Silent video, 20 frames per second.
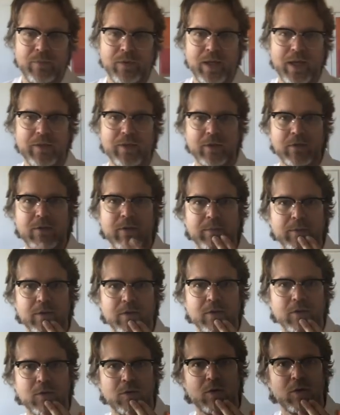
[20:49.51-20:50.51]
And the
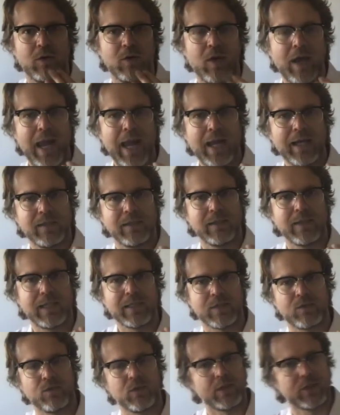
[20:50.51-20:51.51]
criminal law acted as
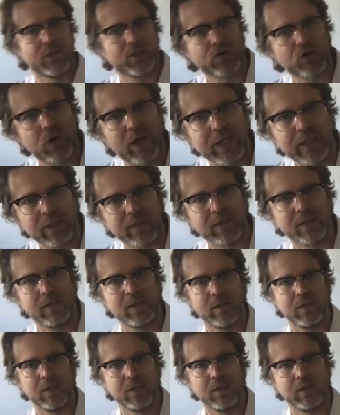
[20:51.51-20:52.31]
a restraint